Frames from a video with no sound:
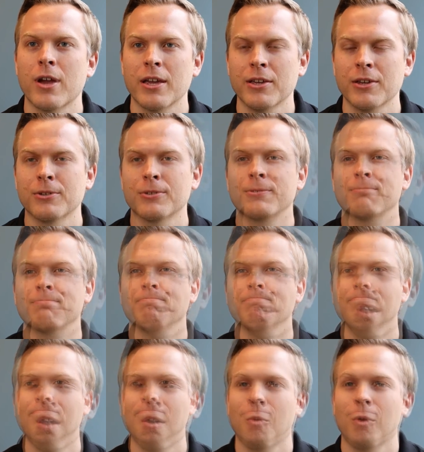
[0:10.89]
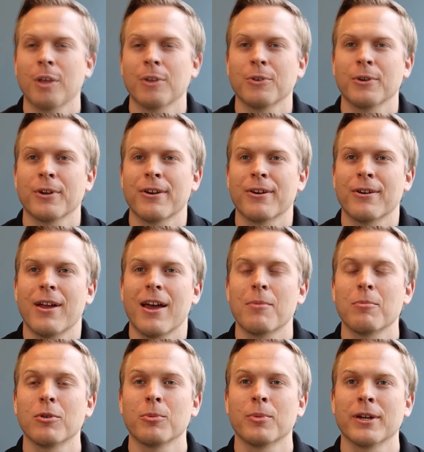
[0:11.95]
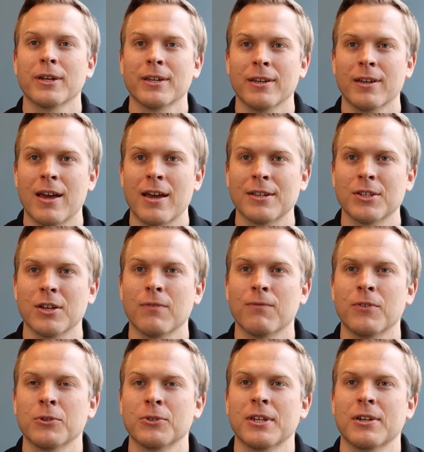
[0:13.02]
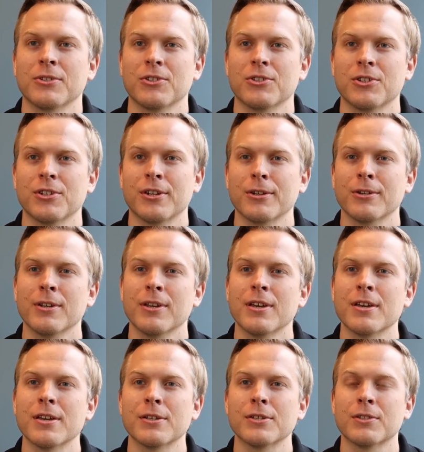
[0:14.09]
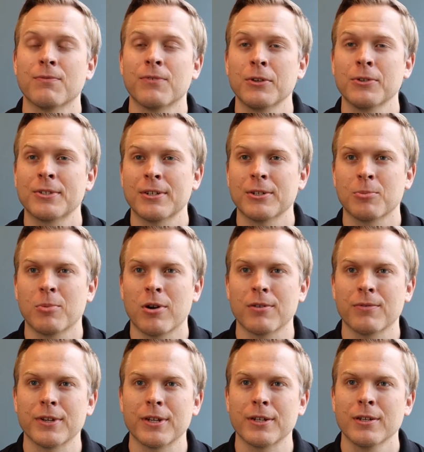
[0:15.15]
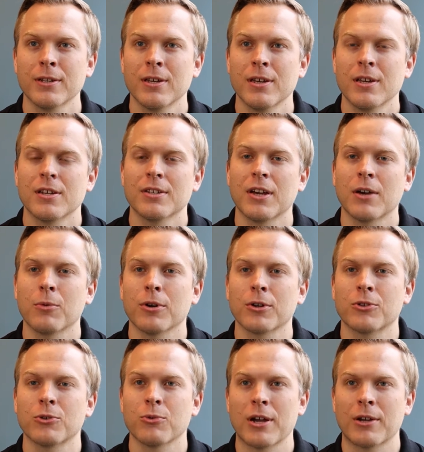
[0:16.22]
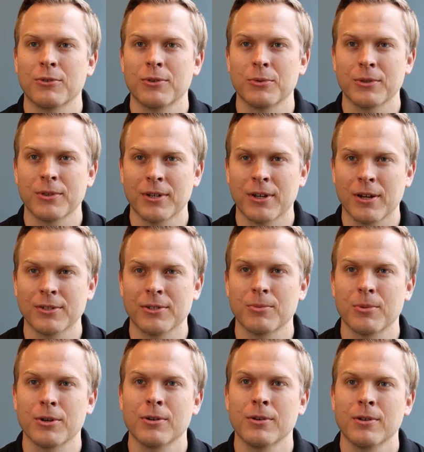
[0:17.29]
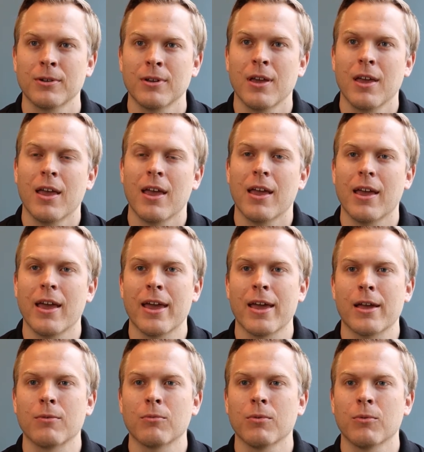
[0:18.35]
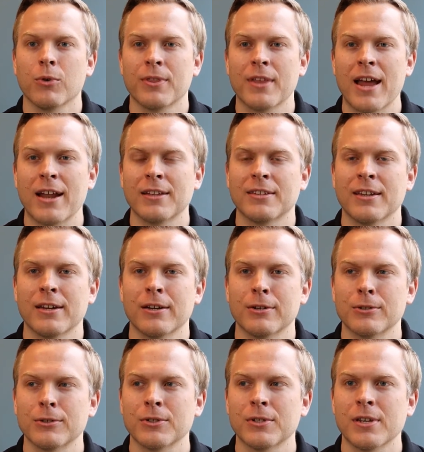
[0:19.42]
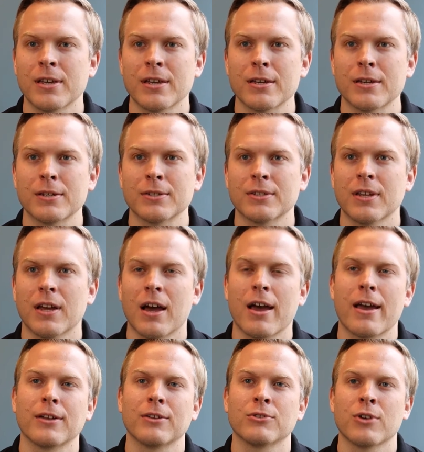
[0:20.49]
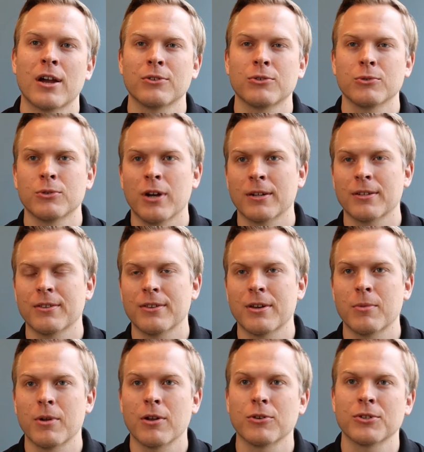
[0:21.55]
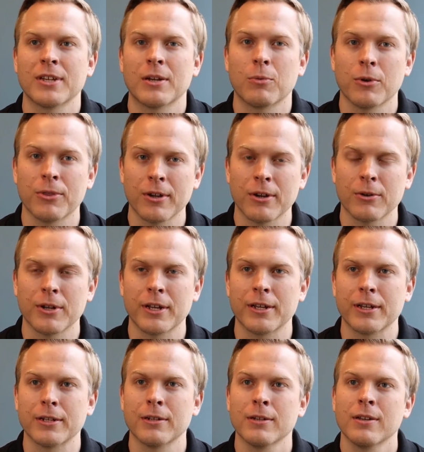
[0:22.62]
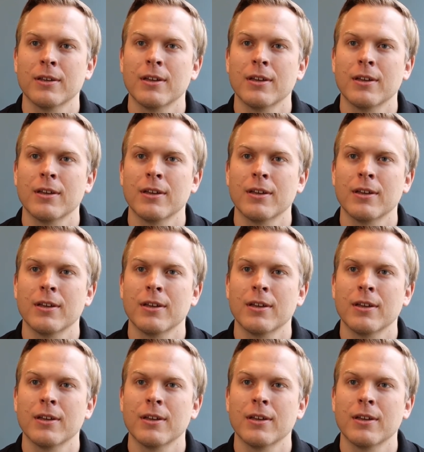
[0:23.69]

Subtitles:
8 years. What I do here at Milbank as a field sales engineer is the field sales part of it is I work directly with the customer. And what that entails is I try to talk to them and understand what they're needing,